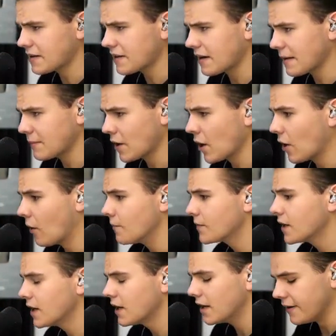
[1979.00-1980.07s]
next time, though.
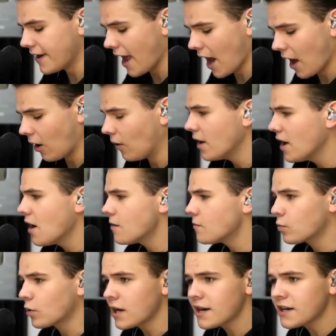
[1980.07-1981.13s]
Now,
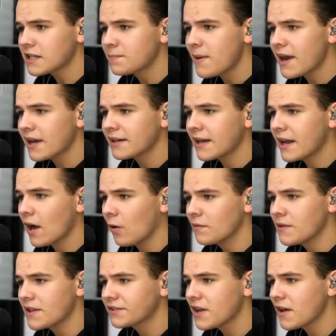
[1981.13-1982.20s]
where is Biggin
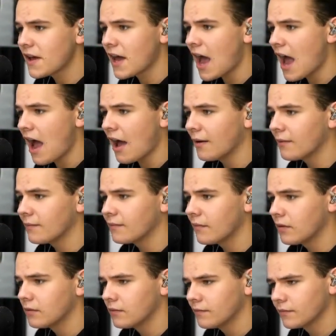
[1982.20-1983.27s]
Hill? That's not...
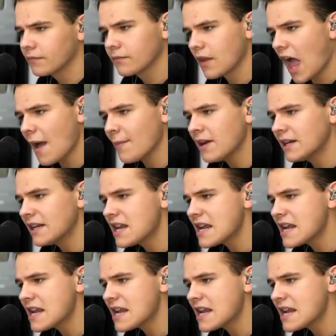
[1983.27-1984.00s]
I